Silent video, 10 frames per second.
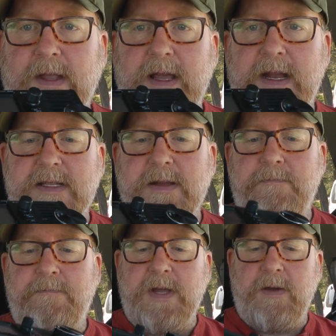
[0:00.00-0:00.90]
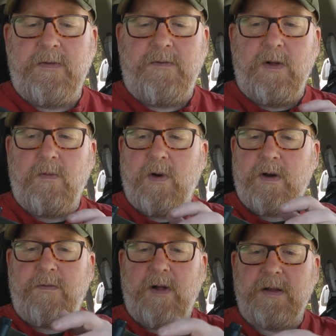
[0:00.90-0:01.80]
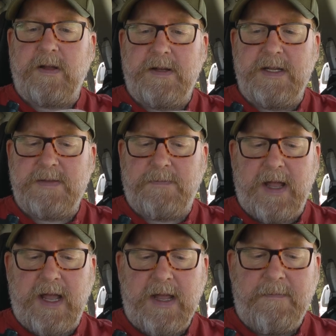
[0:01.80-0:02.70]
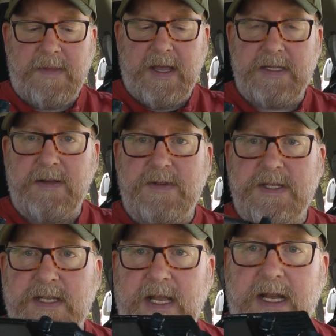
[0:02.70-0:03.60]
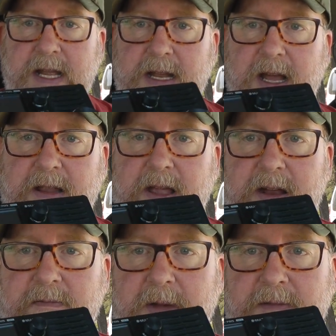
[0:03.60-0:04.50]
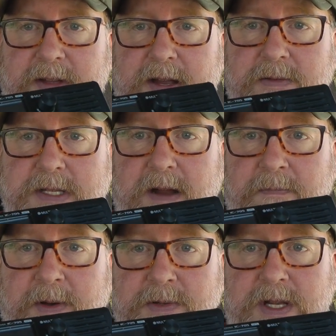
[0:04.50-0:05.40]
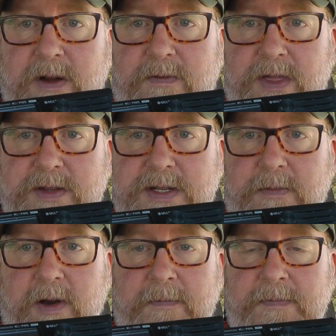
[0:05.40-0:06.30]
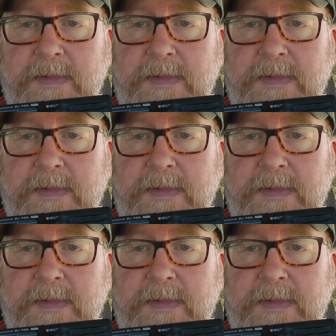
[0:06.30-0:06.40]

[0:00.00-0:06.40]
It has a beautiful waterfall display, as you've seen in a lot of my videos that I've posted over the summer.